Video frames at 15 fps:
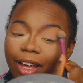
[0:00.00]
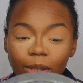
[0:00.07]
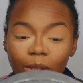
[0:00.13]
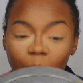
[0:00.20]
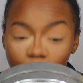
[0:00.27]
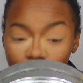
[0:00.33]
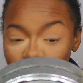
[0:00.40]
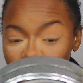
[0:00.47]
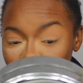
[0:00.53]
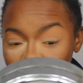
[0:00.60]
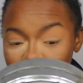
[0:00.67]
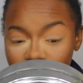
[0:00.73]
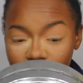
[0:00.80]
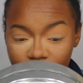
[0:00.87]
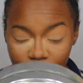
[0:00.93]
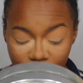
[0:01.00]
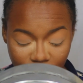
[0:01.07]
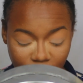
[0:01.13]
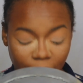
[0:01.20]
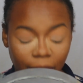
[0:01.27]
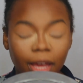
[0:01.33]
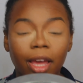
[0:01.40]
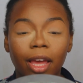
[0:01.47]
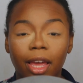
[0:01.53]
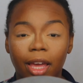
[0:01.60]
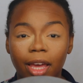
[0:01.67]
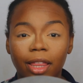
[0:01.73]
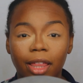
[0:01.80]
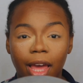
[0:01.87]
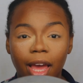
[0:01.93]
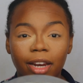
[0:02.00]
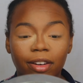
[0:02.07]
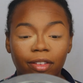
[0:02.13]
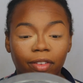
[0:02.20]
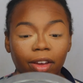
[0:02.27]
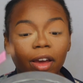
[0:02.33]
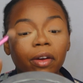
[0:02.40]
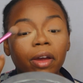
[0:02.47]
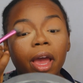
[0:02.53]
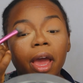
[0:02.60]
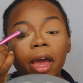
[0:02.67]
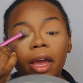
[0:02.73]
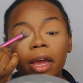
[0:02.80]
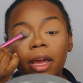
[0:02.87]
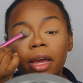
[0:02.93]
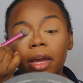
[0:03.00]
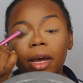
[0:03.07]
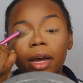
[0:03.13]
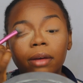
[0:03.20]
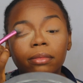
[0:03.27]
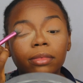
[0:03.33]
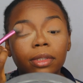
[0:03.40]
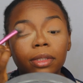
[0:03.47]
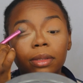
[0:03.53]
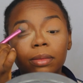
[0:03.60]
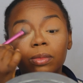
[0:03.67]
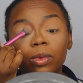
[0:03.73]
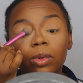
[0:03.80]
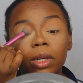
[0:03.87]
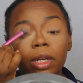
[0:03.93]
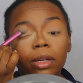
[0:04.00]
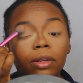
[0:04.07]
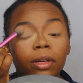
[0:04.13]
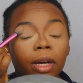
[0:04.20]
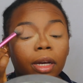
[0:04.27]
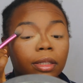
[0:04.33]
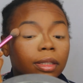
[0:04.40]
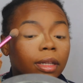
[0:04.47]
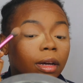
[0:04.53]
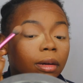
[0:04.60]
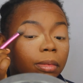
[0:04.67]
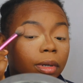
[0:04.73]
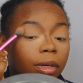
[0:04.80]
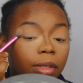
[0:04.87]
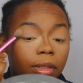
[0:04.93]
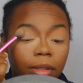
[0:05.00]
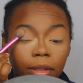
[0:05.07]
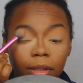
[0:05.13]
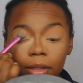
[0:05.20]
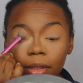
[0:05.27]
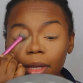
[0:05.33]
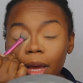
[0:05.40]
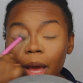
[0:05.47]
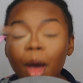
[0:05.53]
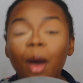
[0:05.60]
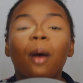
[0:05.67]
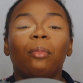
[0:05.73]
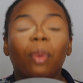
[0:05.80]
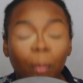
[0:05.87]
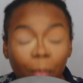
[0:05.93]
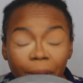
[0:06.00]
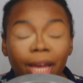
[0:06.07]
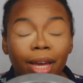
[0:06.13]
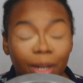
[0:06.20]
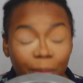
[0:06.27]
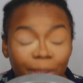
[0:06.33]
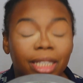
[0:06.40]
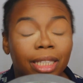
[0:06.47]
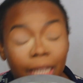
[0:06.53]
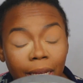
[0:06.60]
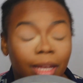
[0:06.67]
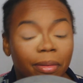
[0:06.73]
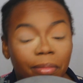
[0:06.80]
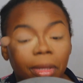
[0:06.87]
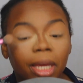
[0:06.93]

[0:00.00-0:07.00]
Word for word: you will not hear the end of it, okay? I'm just warning you guys now because prepare to be sick of